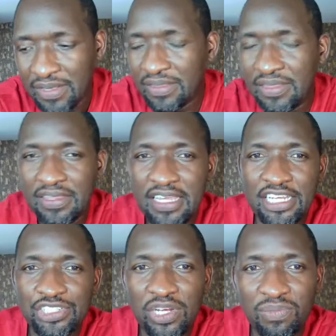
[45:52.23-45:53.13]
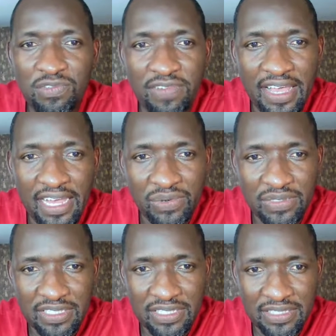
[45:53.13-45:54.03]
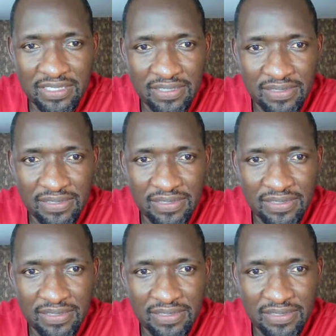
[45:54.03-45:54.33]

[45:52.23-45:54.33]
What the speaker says: The initial move I had was this.